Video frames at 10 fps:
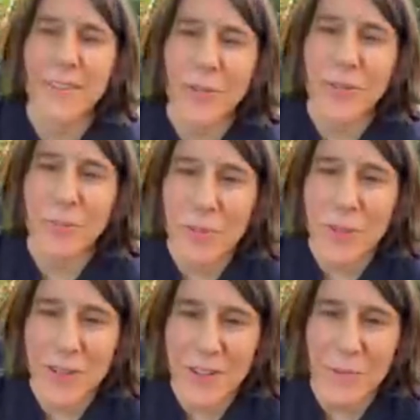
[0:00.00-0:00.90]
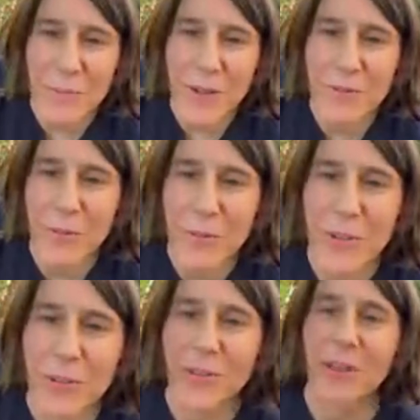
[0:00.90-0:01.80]
what's BBE?
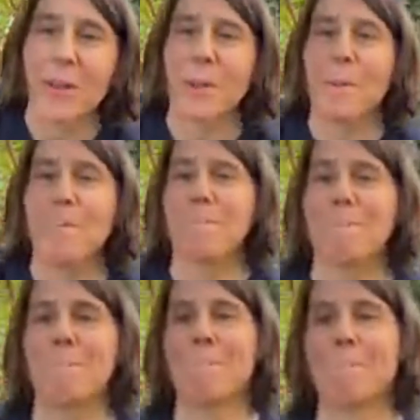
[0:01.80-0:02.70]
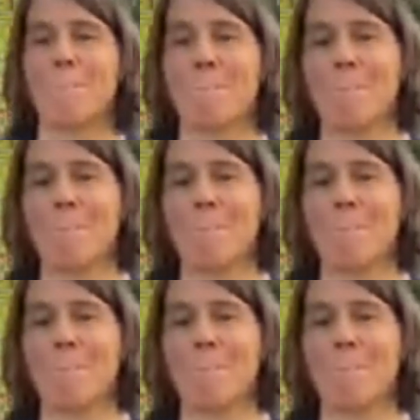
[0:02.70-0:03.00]
Familiar with that.